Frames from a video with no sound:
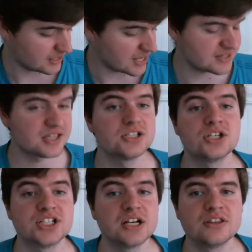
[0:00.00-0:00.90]
And I guess
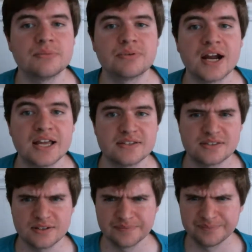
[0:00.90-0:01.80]
I just shared the
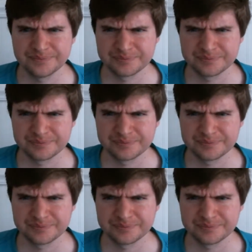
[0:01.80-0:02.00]
price.